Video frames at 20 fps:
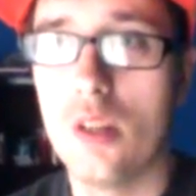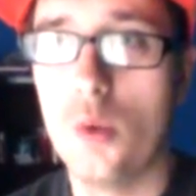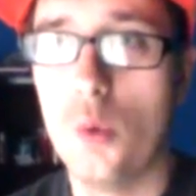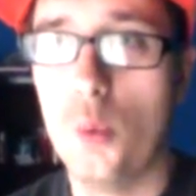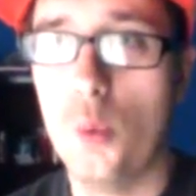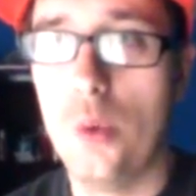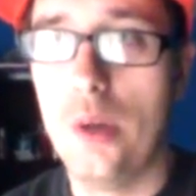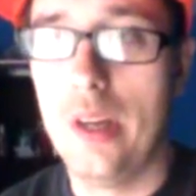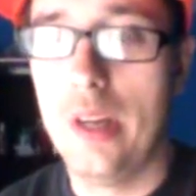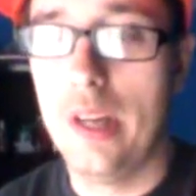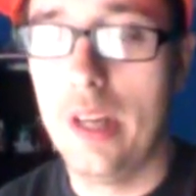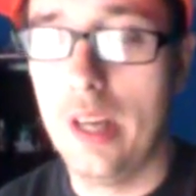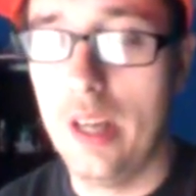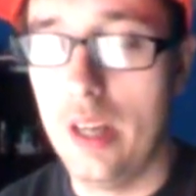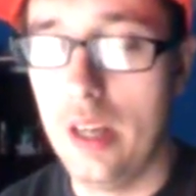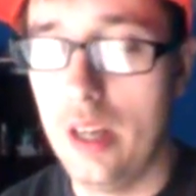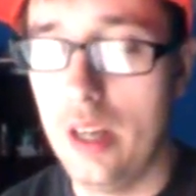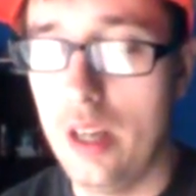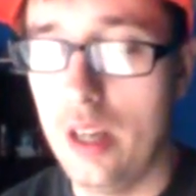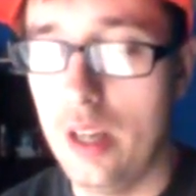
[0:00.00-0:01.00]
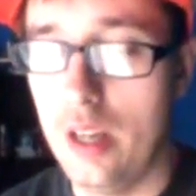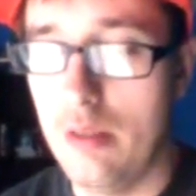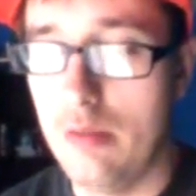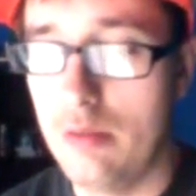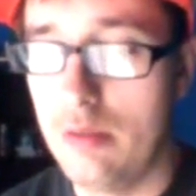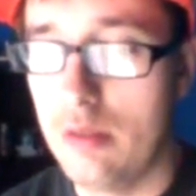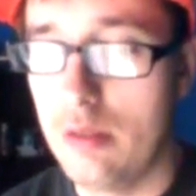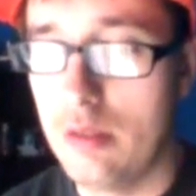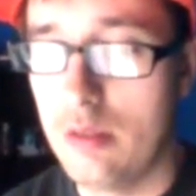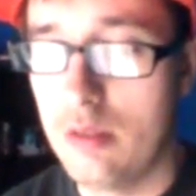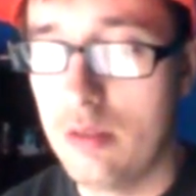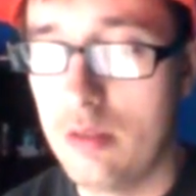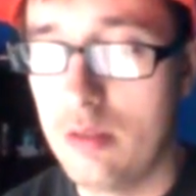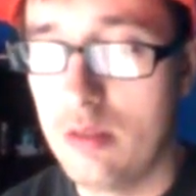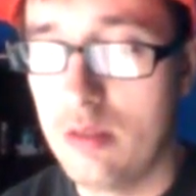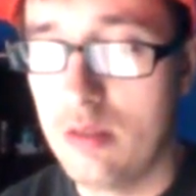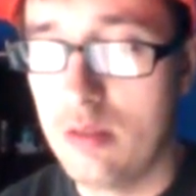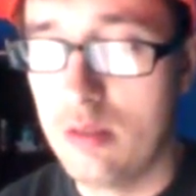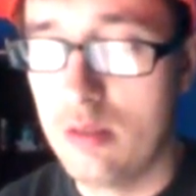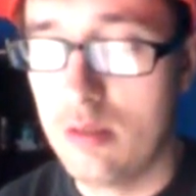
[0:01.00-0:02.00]
we have
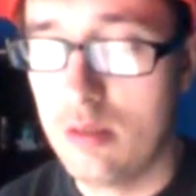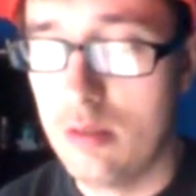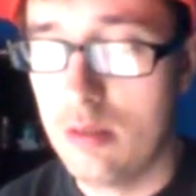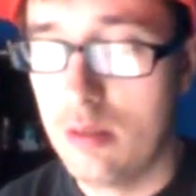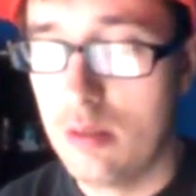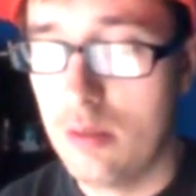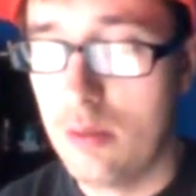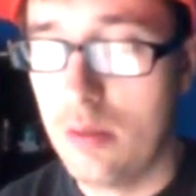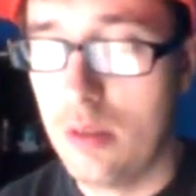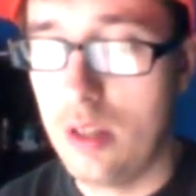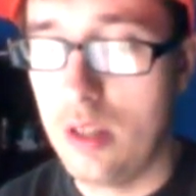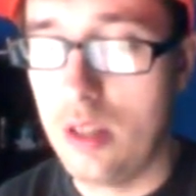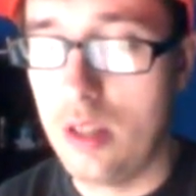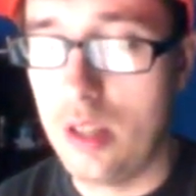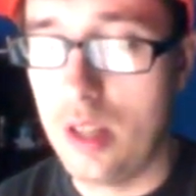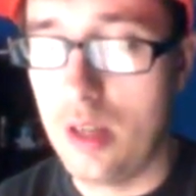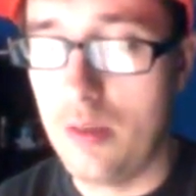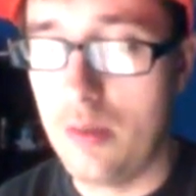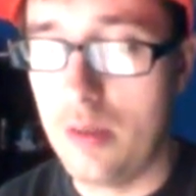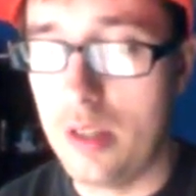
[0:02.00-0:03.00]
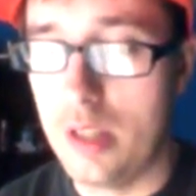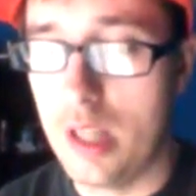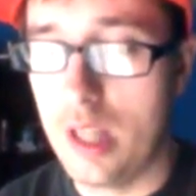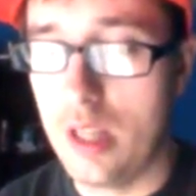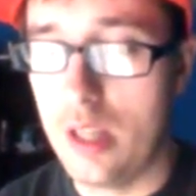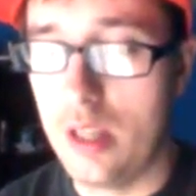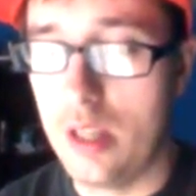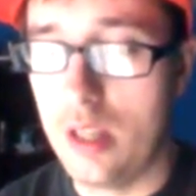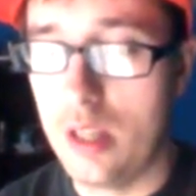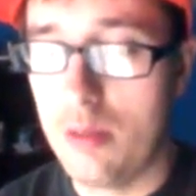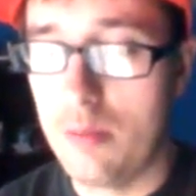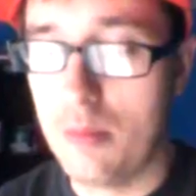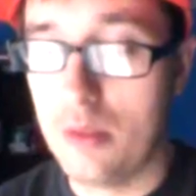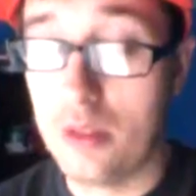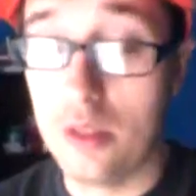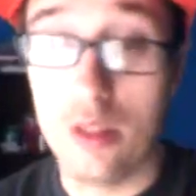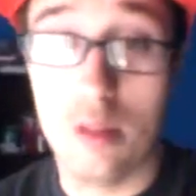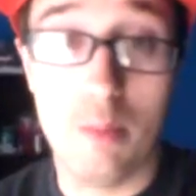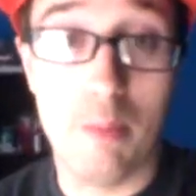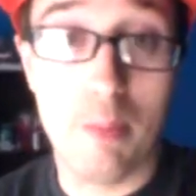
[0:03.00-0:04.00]
Win a Day with Ted Hamilton,
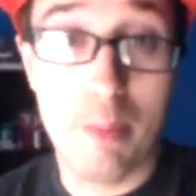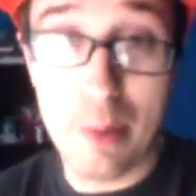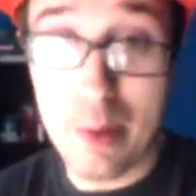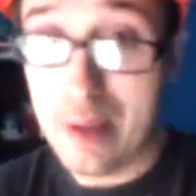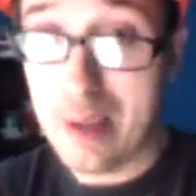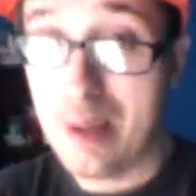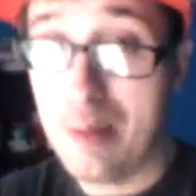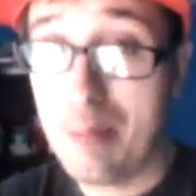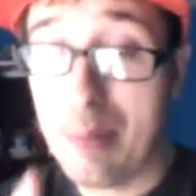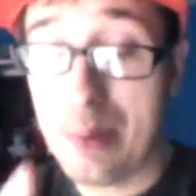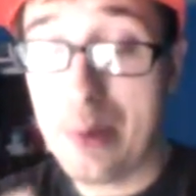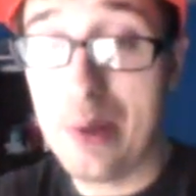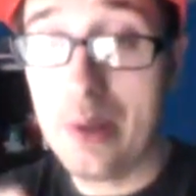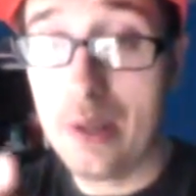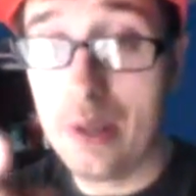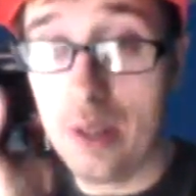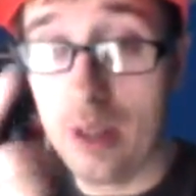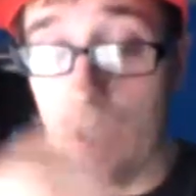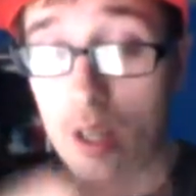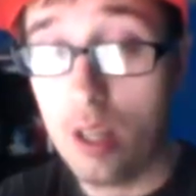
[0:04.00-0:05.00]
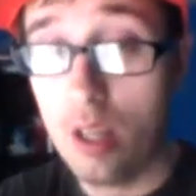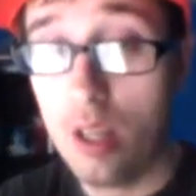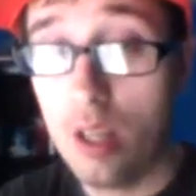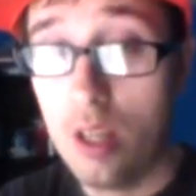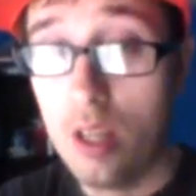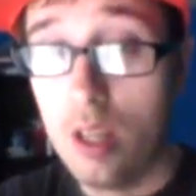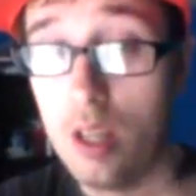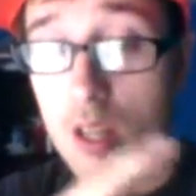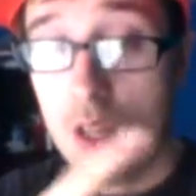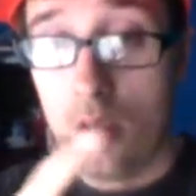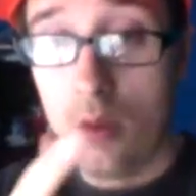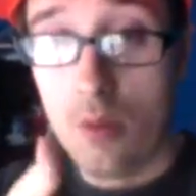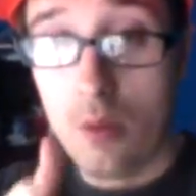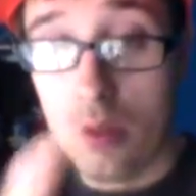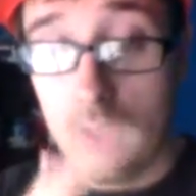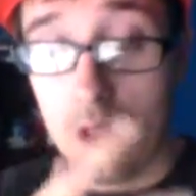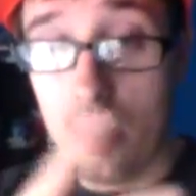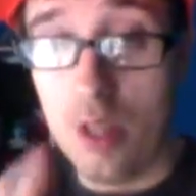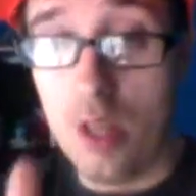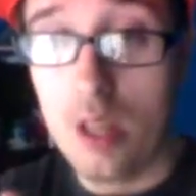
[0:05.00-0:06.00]
but he played in a with
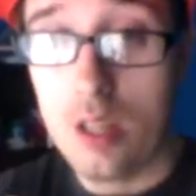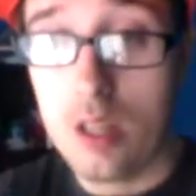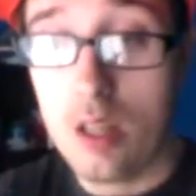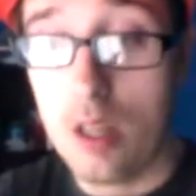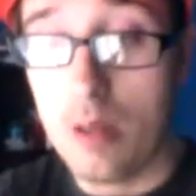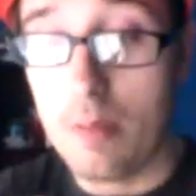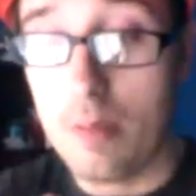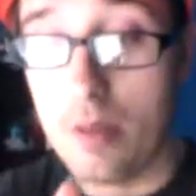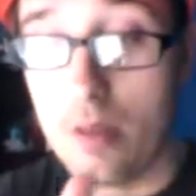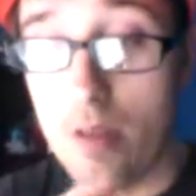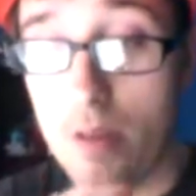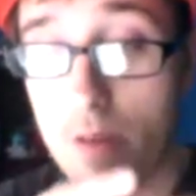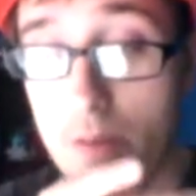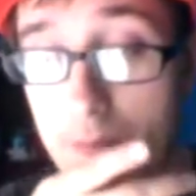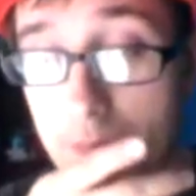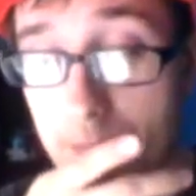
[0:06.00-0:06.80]
a knockup girl.